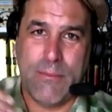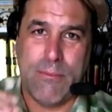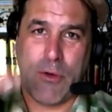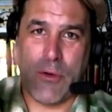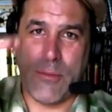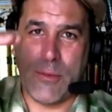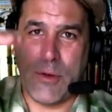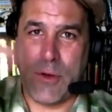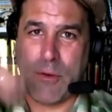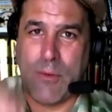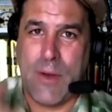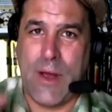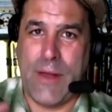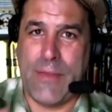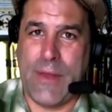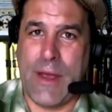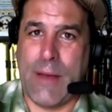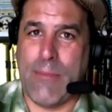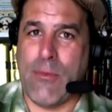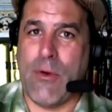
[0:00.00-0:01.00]
burble
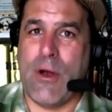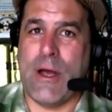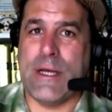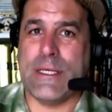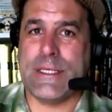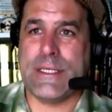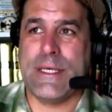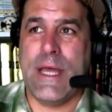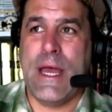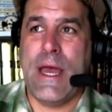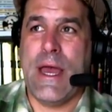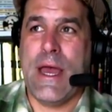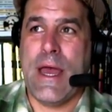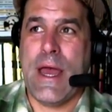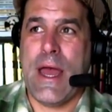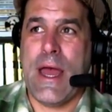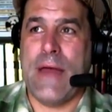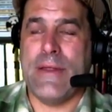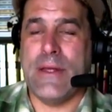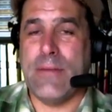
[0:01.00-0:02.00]
around that price.
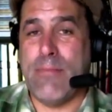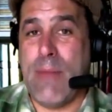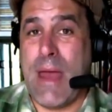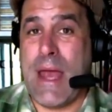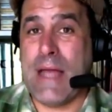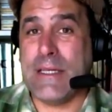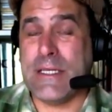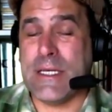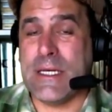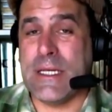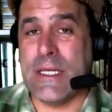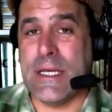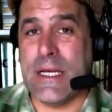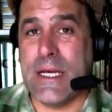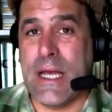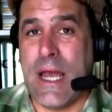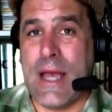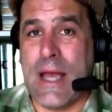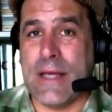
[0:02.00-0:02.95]
And then magically,